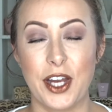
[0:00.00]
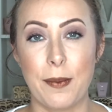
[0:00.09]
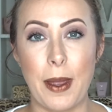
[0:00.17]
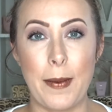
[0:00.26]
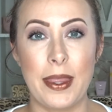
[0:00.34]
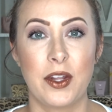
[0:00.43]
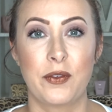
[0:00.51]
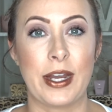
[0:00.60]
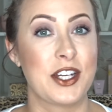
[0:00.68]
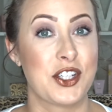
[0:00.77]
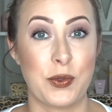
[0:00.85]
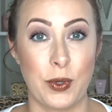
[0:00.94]
Sorry about my little
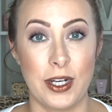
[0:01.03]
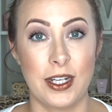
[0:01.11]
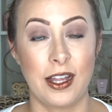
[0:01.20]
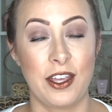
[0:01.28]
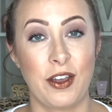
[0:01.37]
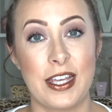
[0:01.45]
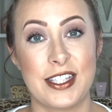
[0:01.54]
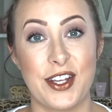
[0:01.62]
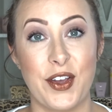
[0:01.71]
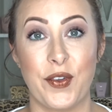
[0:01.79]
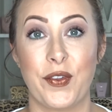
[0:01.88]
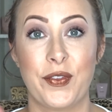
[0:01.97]
rant, just wanted to let you guys
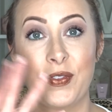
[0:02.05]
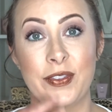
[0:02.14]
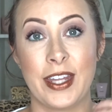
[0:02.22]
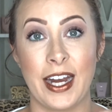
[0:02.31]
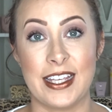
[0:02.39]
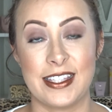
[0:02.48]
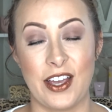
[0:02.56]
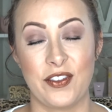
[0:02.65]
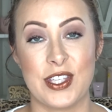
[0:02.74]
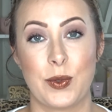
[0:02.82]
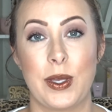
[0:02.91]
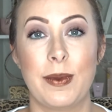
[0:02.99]
know that I sound
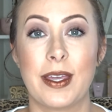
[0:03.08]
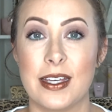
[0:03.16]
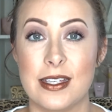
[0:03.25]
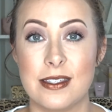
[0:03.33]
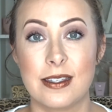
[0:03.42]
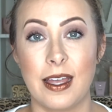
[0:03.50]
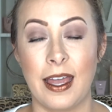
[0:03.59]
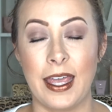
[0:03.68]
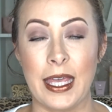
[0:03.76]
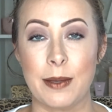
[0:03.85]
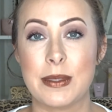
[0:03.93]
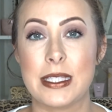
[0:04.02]
this way because I
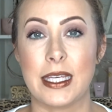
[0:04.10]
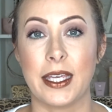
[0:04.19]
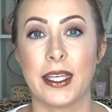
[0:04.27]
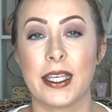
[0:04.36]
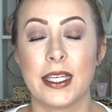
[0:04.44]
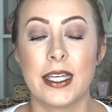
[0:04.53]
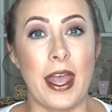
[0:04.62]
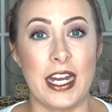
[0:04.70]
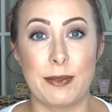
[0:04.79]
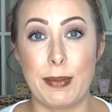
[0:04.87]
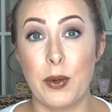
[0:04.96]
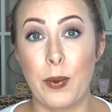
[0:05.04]
am sick. And
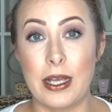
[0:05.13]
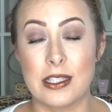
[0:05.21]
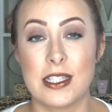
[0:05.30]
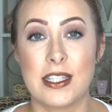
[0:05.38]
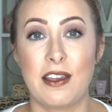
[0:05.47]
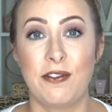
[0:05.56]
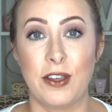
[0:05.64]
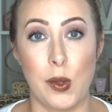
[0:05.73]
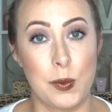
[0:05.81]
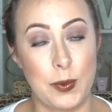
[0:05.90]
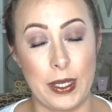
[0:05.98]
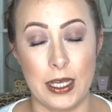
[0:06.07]
it's been a while since I
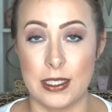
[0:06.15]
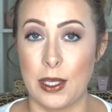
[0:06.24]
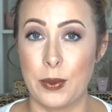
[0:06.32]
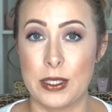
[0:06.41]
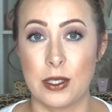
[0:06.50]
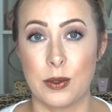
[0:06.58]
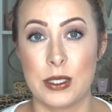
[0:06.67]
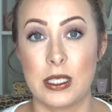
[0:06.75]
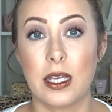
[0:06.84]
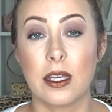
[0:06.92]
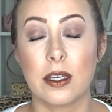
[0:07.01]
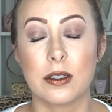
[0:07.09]
filmed because I was so
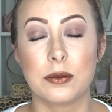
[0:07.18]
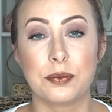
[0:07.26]
sick.